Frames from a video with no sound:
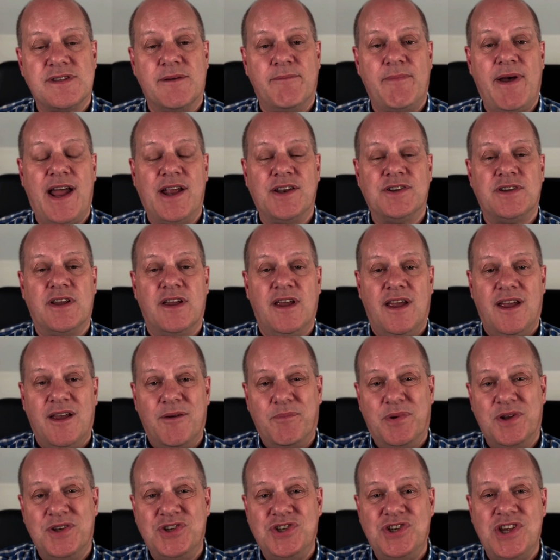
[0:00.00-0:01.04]
the match,
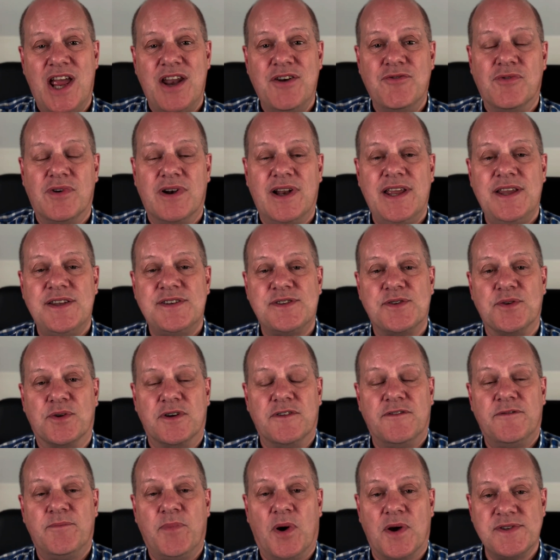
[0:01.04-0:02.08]
but generally sort
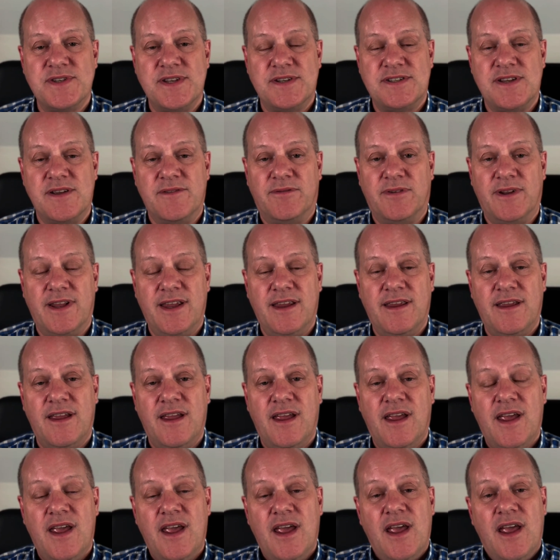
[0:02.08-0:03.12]
of positively.
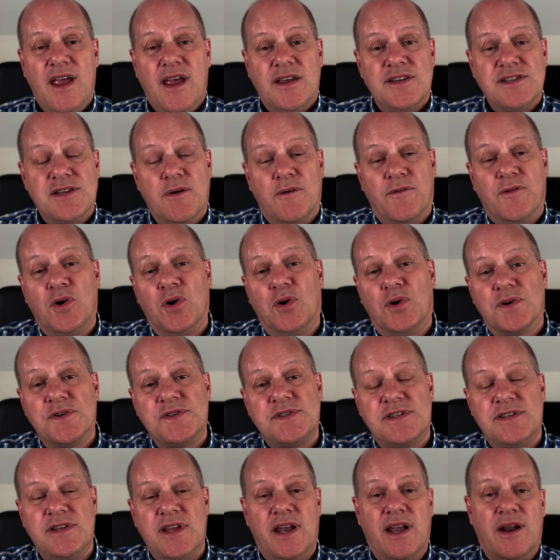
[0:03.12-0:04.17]
So, of
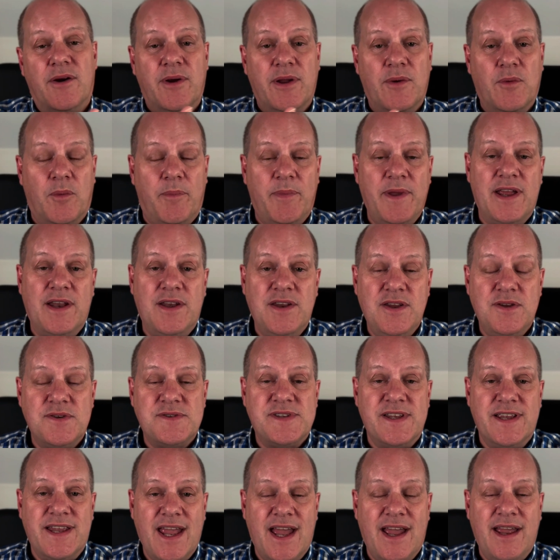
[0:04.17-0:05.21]
course, it will be in use
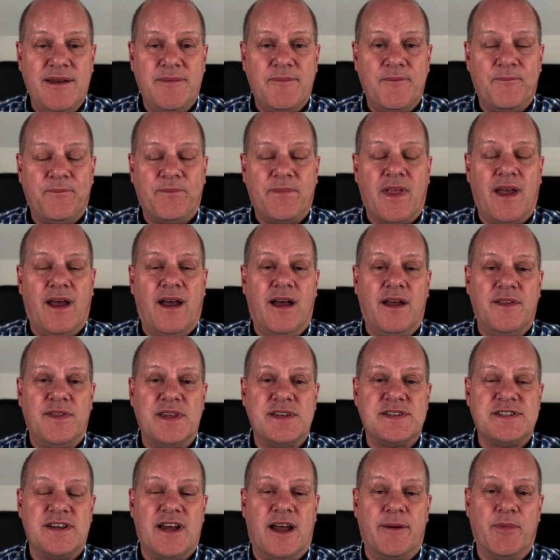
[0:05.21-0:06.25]
again
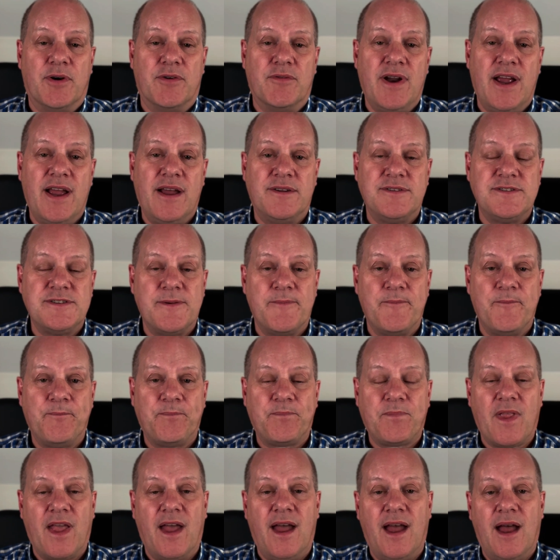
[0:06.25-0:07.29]
this time around,
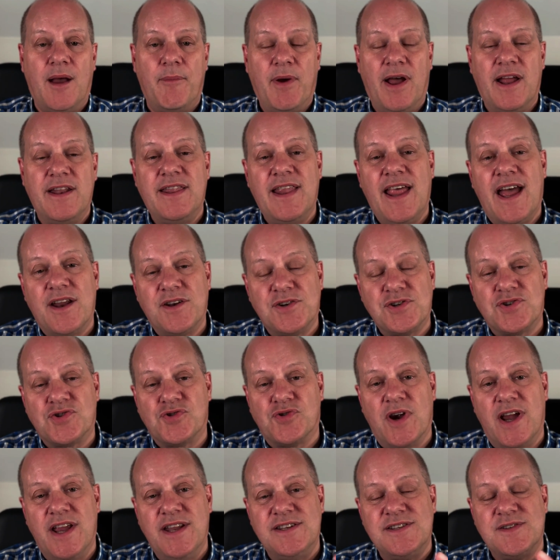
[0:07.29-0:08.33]
and that
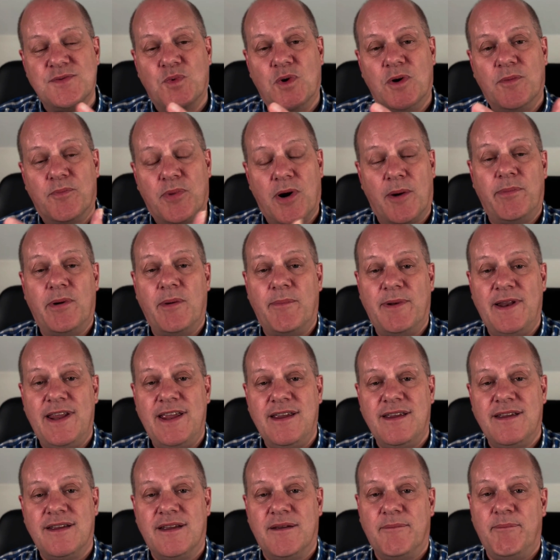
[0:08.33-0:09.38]
trend will
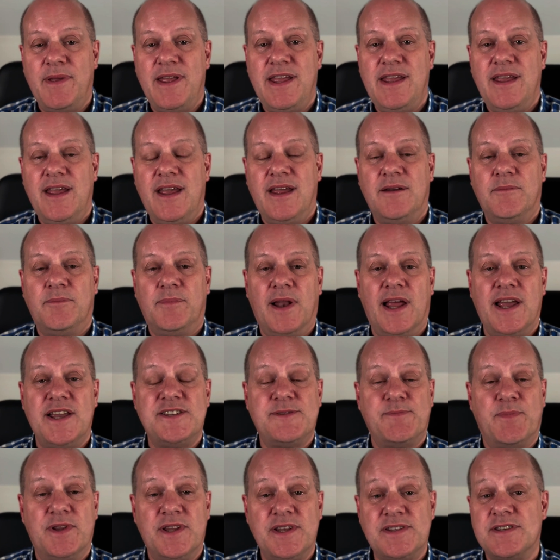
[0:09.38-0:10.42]
probably be in place.
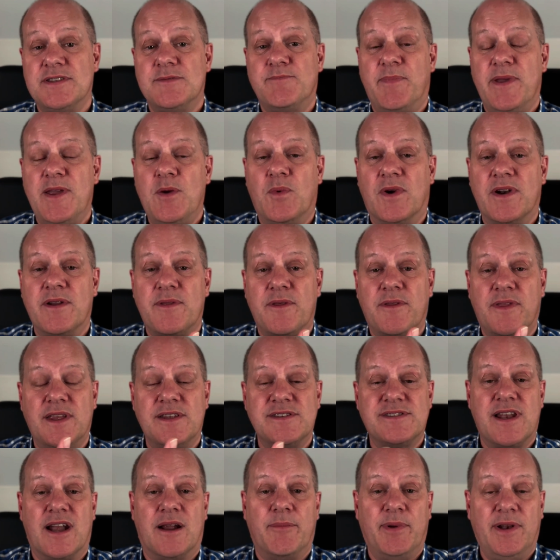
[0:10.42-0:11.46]
But this has been one of the
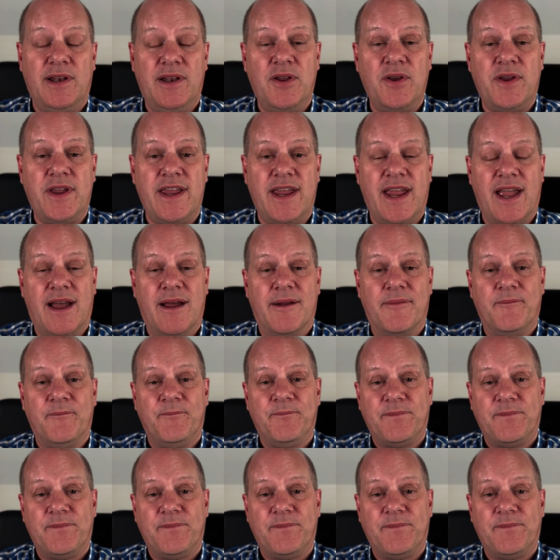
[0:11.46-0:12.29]
things that I've been looking at,